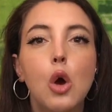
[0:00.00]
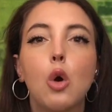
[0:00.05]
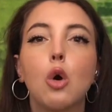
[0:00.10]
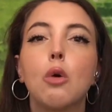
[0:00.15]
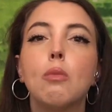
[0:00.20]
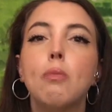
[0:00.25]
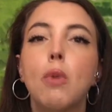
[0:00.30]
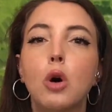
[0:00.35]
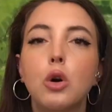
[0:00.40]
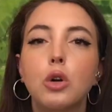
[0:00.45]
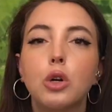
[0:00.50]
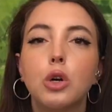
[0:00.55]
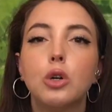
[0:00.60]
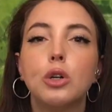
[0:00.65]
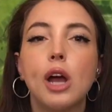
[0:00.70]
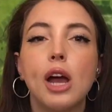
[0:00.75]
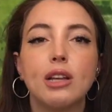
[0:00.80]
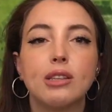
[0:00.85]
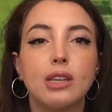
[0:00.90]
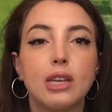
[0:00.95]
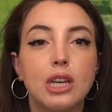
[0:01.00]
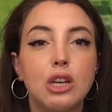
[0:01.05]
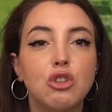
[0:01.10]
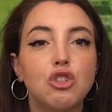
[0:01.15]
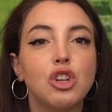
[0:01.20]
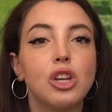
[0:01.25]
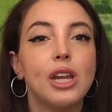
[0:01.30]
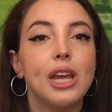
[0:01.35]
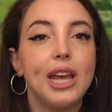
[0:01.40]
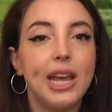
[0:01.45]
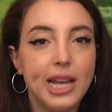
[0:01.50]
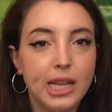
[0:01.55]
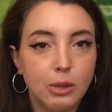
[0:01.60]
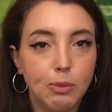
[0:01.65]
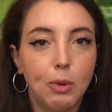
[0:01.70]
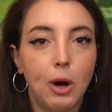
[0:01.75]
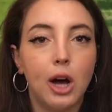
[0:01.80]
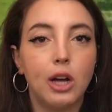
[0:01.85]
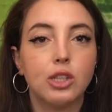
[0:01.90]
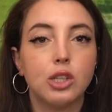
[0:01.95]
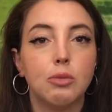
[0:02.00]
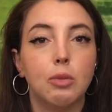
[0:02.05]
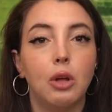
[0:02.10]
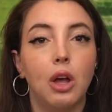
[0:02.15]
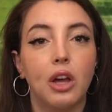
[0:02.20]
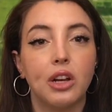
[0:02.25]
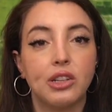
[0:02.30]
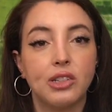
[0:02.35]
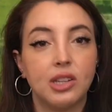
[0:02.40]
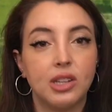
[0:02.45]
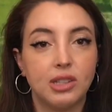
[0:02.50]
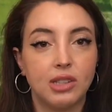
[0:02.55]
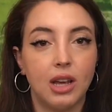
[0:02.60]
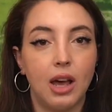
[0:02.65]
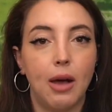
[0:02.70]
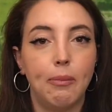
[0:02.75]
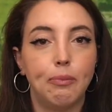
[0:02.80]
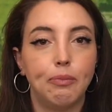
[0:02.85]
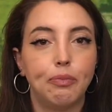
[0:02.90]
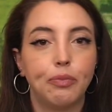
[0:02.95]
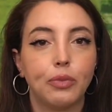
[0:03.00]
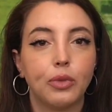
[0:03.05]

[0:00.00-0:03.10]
remote code execution is possible on a system.